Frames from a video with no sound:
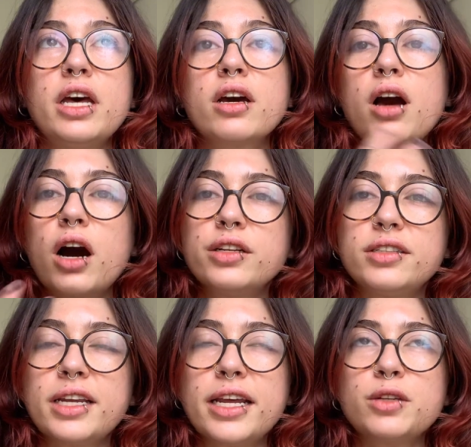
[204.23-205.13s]

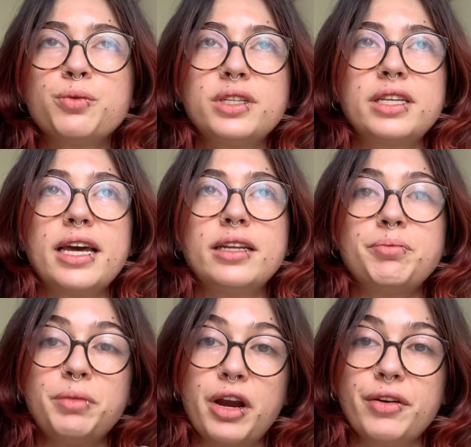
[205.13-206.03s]
continent we said
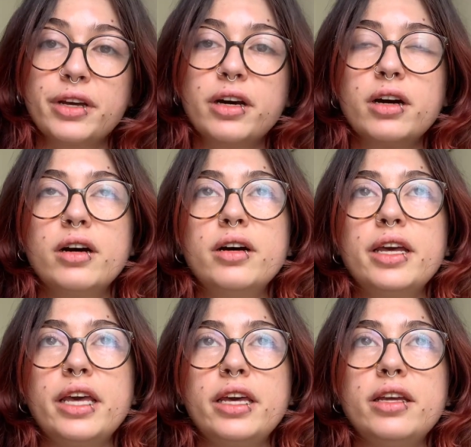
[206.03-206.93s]
America,
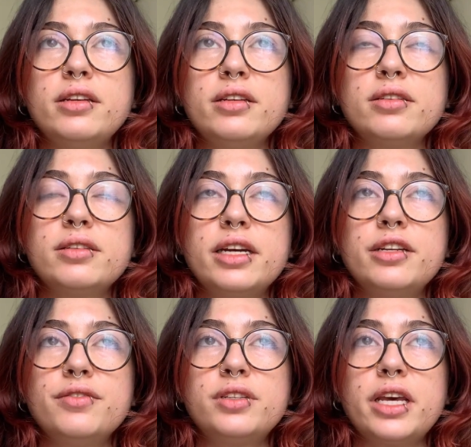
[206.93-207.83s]
and instead
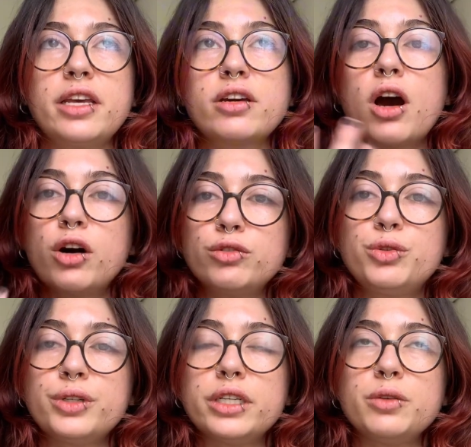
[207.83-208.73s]
of saying
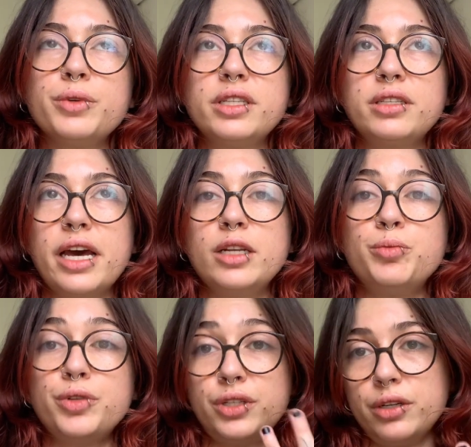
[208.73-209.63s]
country we said
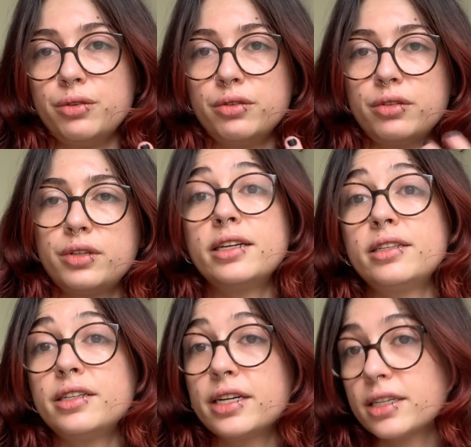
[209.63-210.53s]
Brazil.
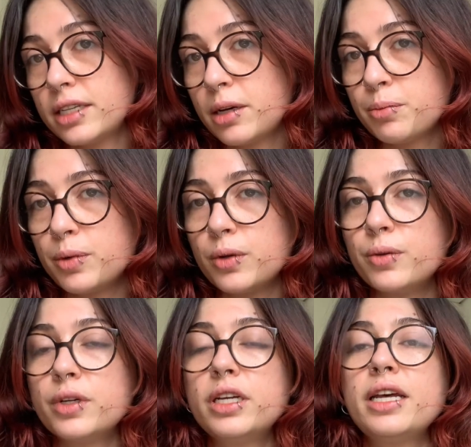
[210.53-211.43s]
Another example,
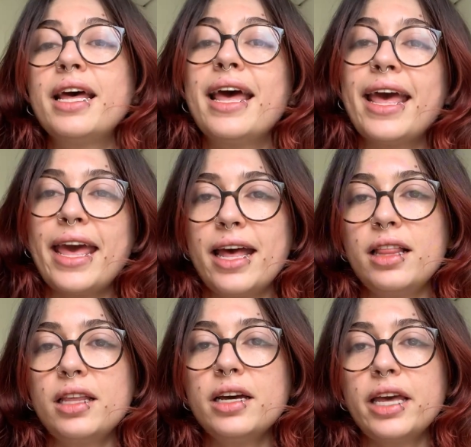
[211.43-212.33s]

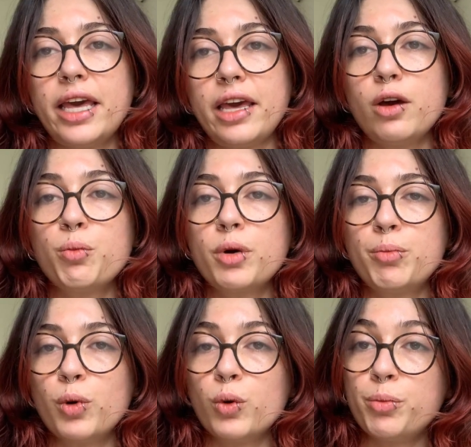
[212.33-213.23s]
ela é
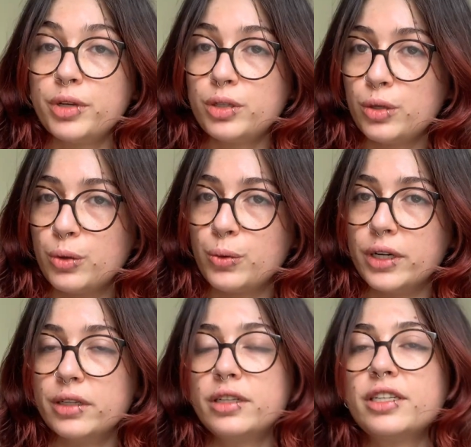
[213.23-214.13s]
boa pessoa.
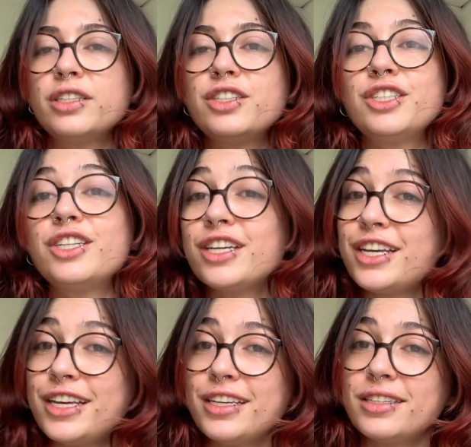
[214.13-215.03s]
She
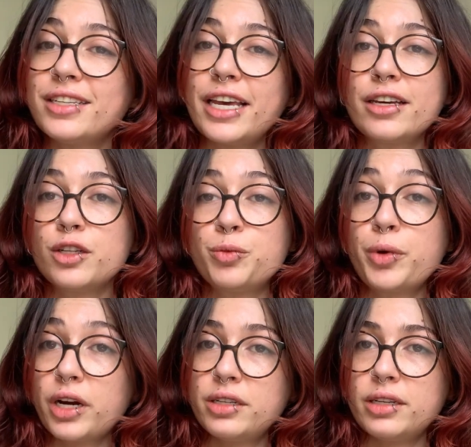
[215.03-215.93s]
is a good
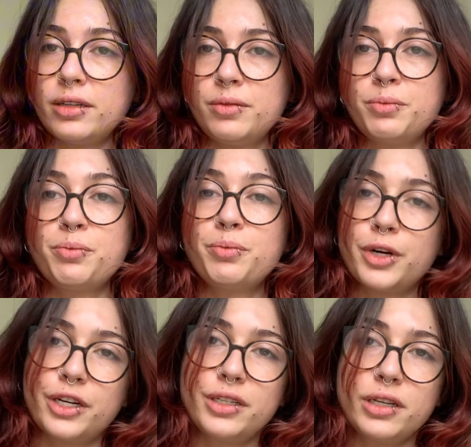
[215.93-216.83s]
person.
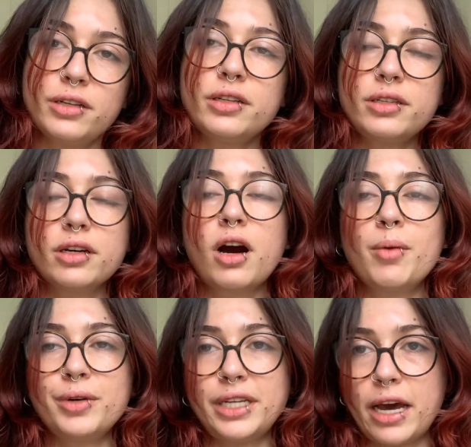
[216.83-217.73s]
Person is a
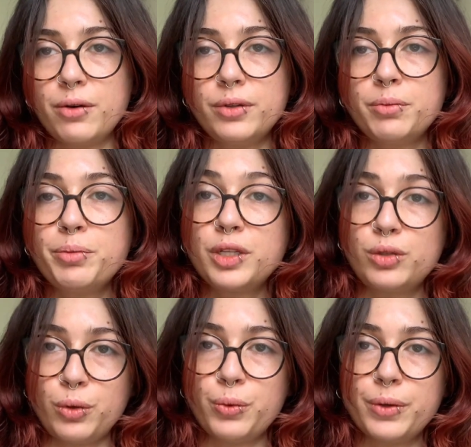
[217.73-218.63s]
common noun,
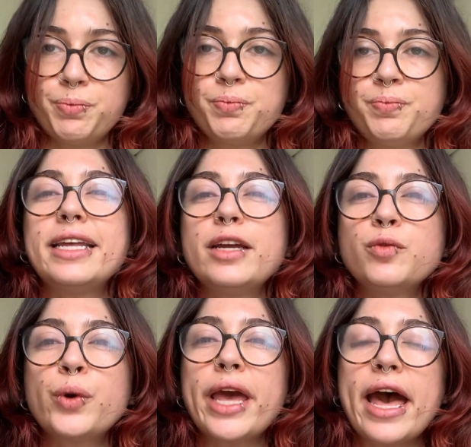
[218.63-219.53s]
pessoa. Then
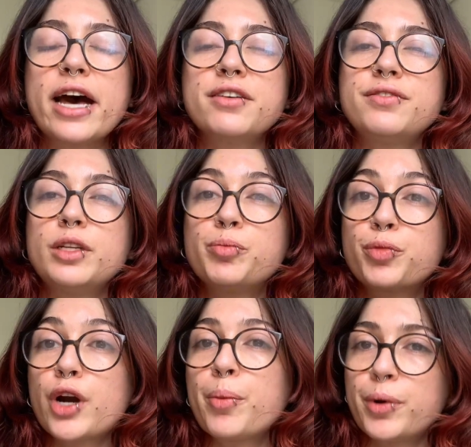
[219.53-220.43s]
we have the
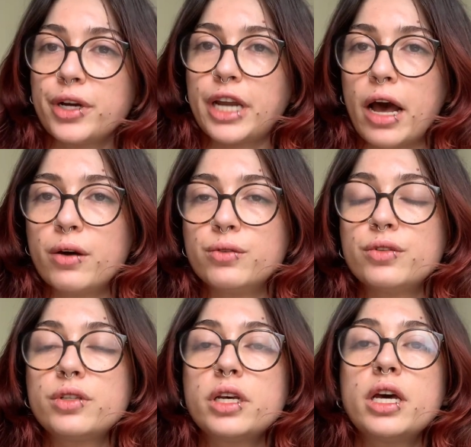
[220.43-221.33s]
proper
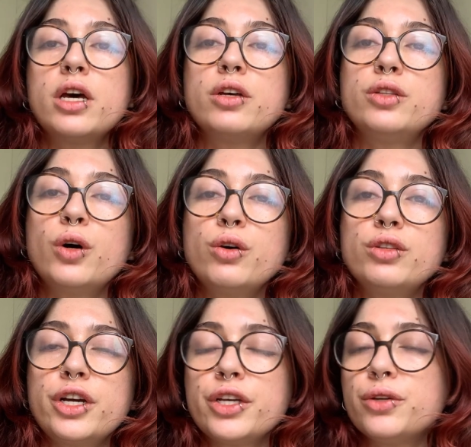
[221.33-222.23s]
nouns. Those
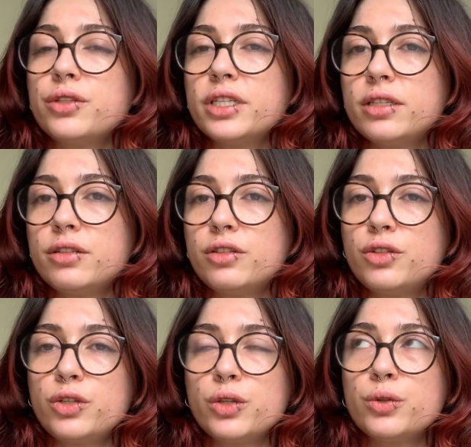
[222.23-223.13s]
are used
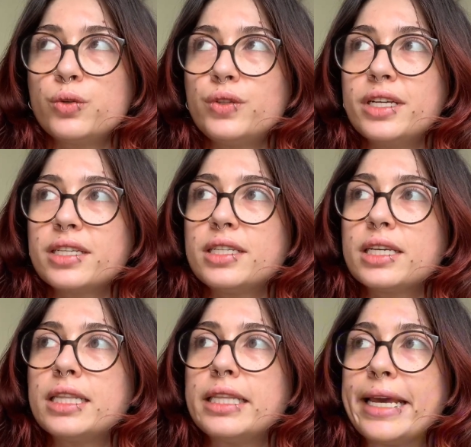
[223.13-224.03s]
to
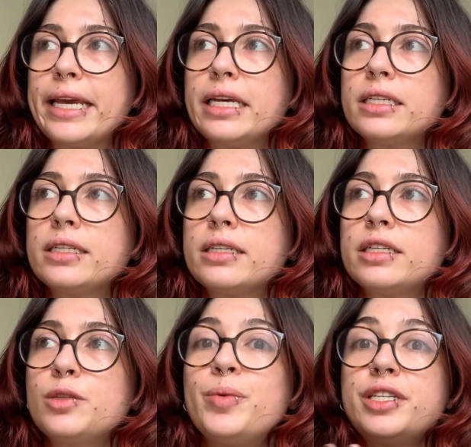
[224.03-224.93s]
designate
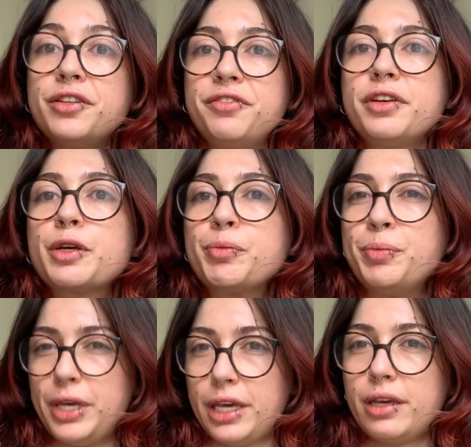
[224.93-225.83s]
specific
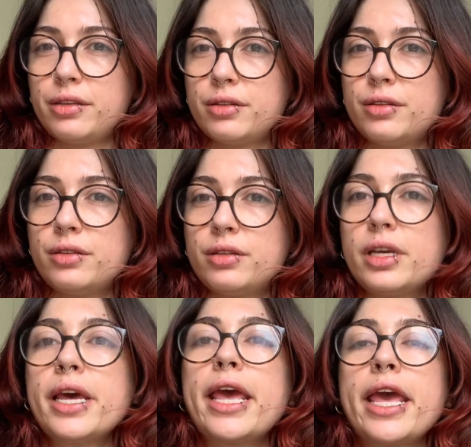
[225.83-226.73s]
beings,
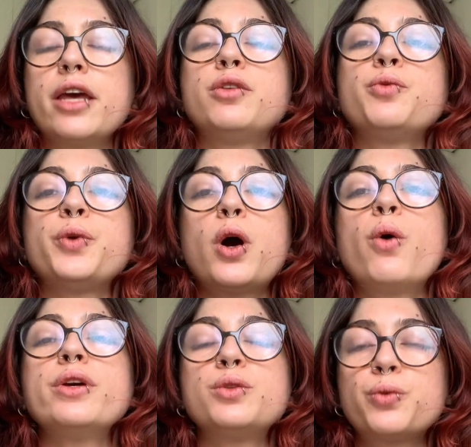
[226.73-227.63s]
and we
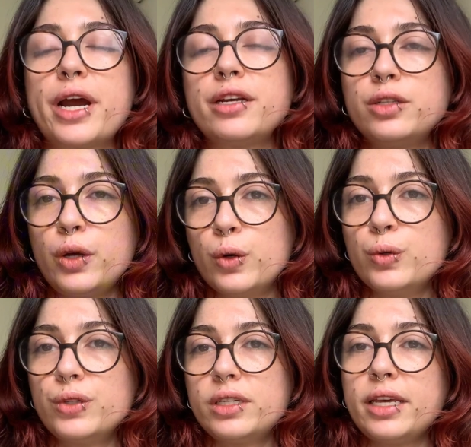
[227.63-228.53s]
always write
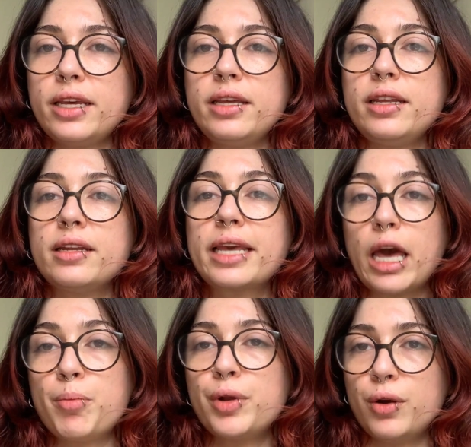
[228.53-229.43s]
those in
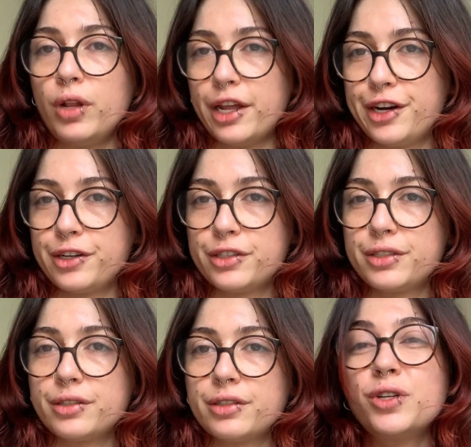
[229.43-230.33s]
capital
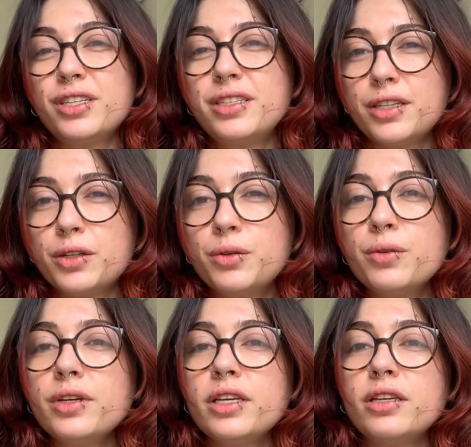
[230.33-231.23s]
letters. Brazil
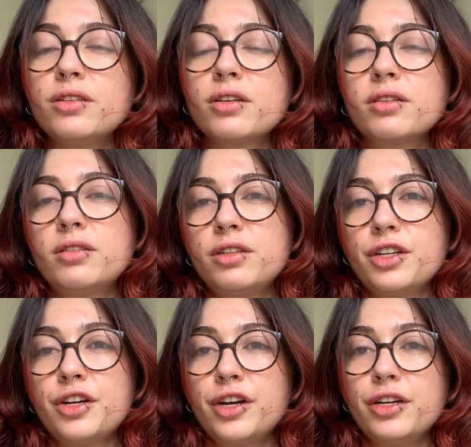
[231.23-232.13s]
is
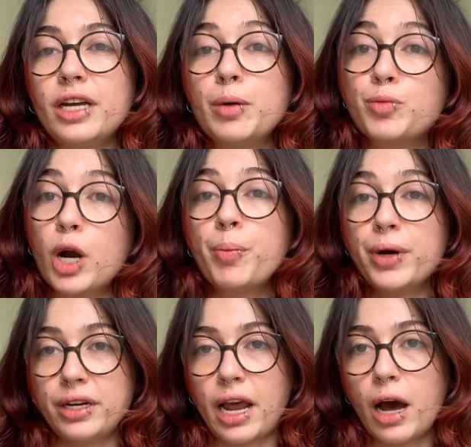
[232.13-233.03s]
considered a proper
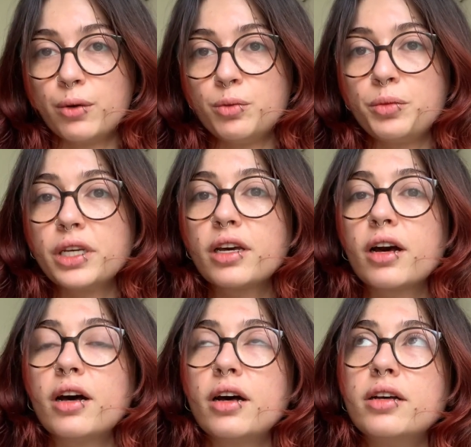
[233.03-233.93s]
noun
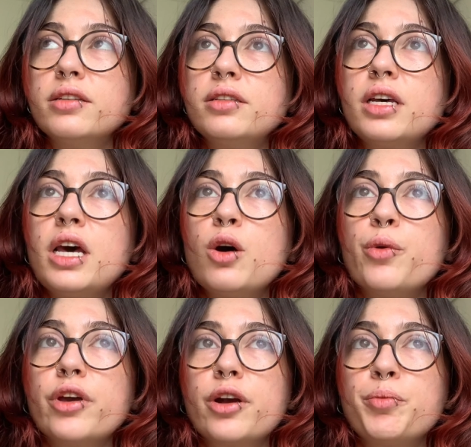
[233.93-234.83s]
because
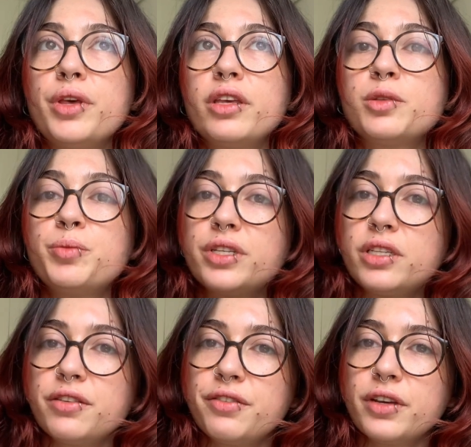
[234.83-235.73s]
we are being
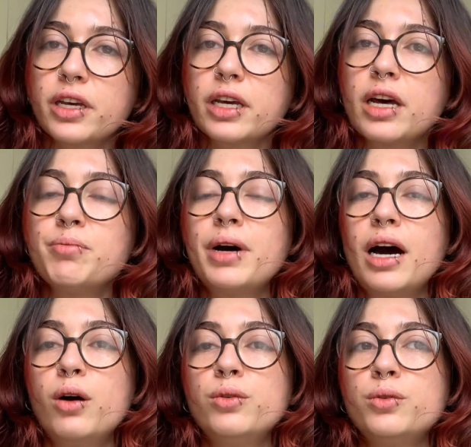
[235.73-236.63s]
specific
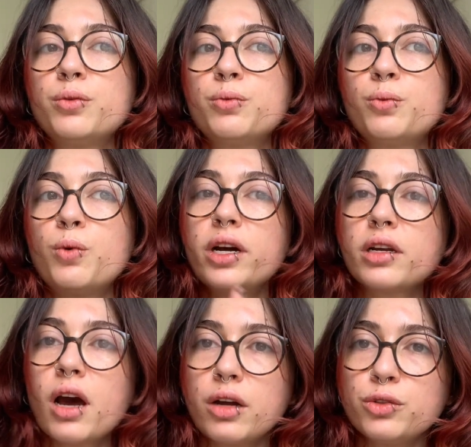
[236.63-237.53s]
about one
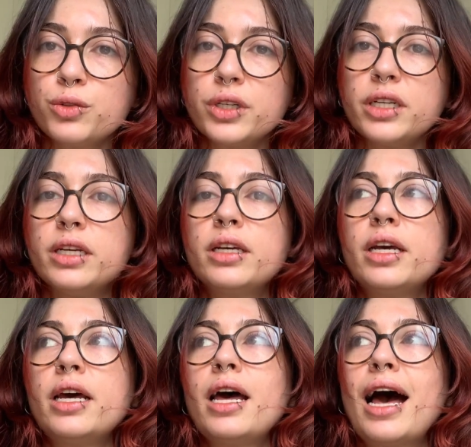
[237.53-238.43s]
country
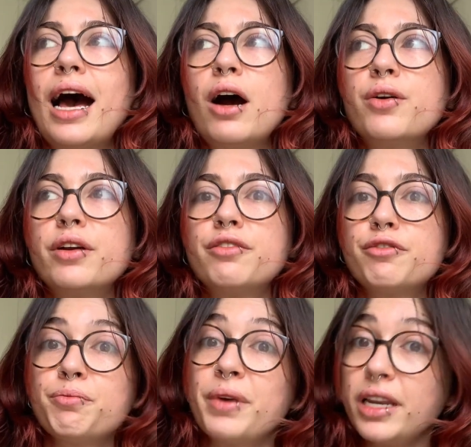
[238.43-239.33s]
out of
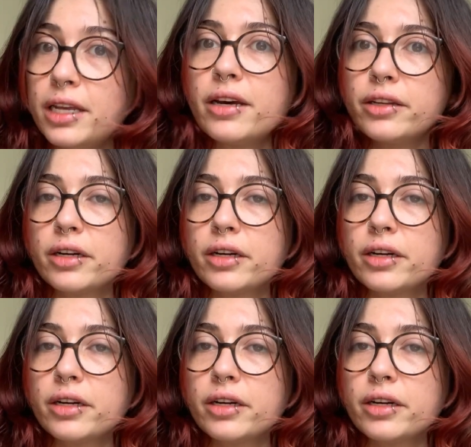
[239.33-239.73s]
many other